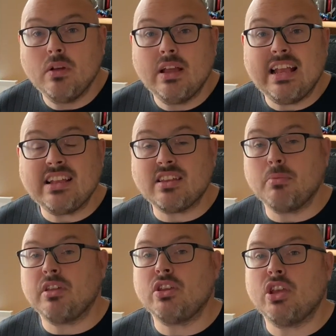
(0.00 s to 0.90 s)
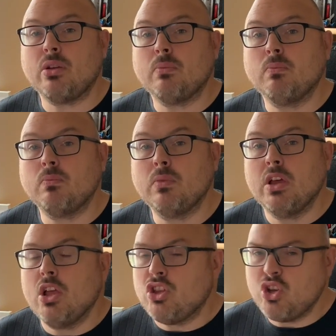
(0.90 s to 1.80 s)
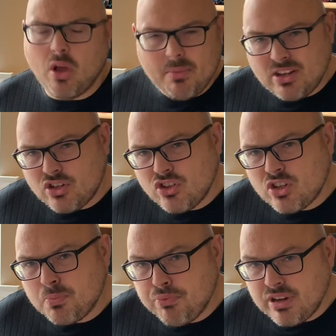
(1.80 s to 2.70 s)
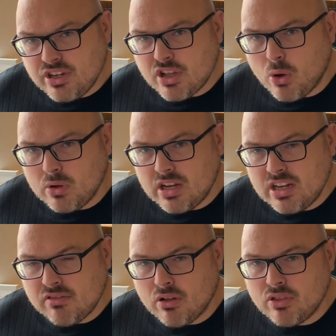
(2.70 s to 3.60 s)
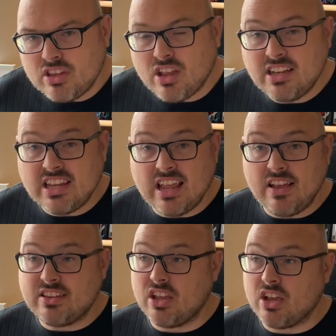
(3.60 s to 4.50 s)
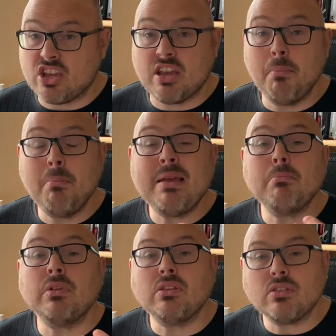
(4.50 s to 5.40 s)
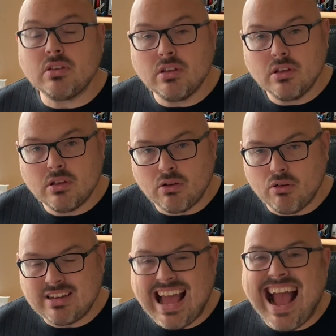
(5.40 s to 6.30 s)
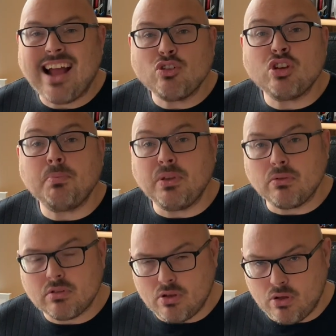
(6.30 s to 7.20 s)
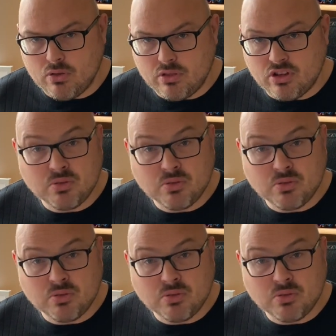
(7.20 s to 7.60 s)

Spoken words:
Here's something new. So I mentioned sprint goal earlier on. This idea is a commitment or an attribute on the